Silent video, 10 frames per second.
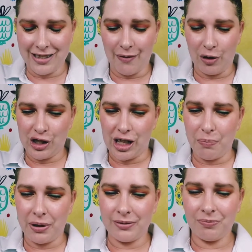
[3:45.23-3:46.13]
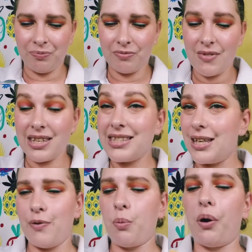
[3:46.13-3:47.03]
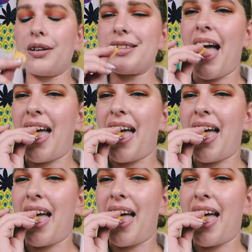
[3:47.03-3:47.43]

devil chip, and see if it works.